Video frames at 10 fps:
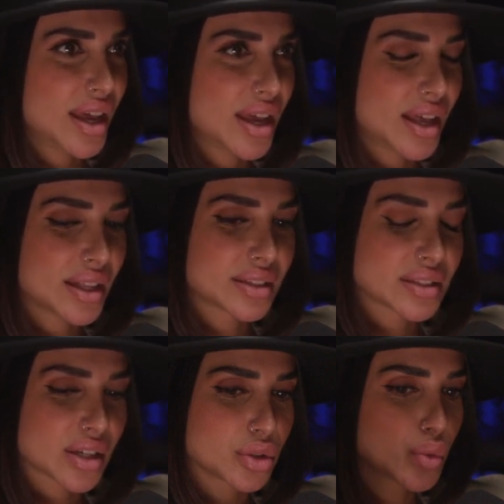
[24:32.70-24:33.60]

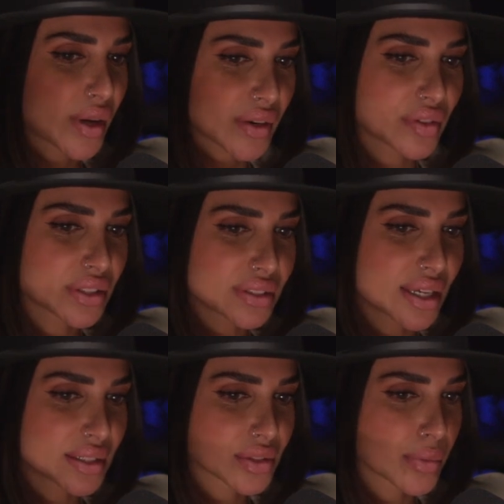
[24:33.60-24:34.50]
And do whatever it
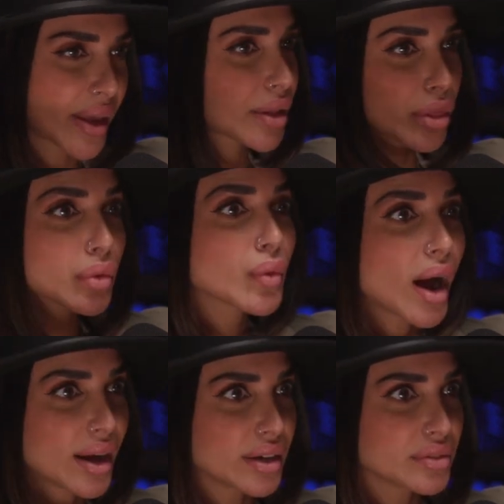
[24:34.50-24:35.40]
takes to make it
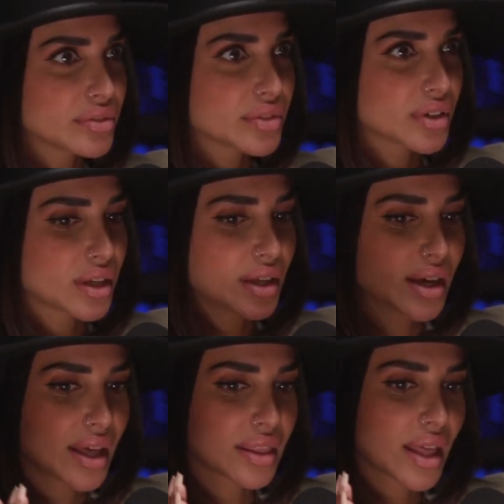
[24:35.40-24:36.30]
thrive.
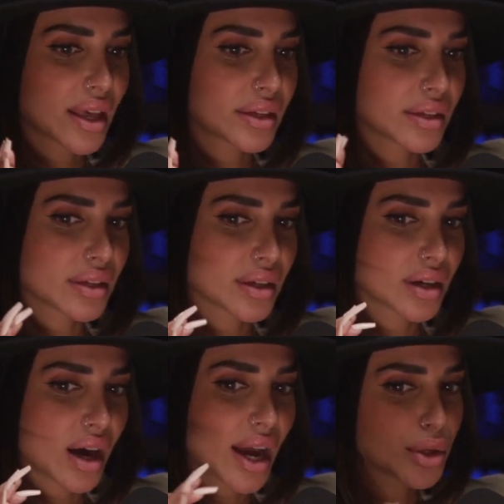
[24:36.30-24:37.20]
And then
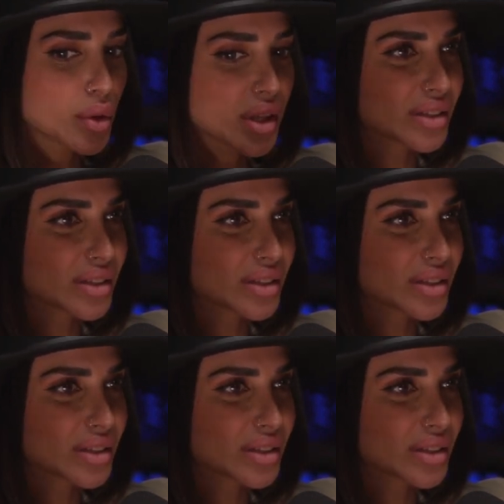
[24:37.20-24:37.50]
I know